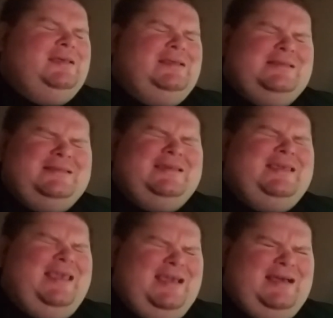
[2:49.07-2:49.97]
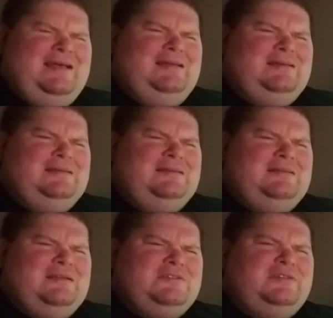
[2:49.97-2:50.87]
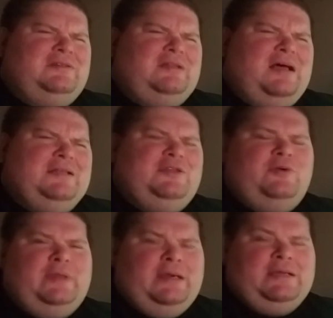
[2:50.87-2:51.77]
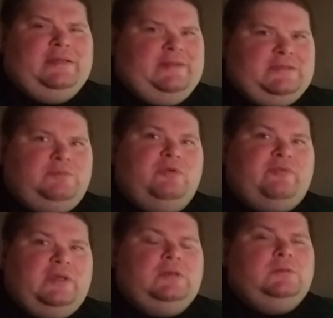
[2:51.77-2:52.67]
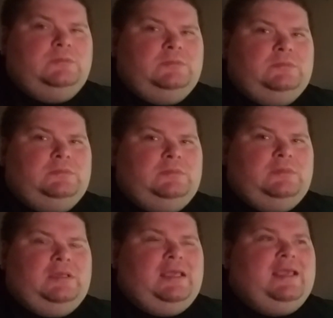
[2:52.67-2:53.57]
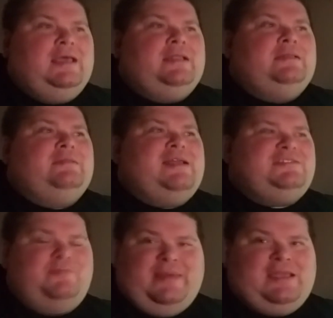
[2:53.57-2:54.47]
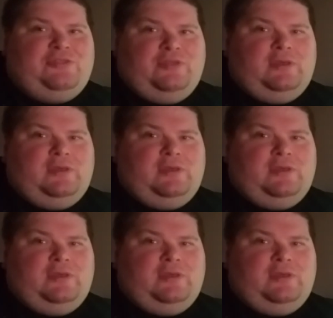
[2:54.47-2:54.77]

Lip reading: It's like, yeah, there's a lot going on in this movie, and that's a bad thing.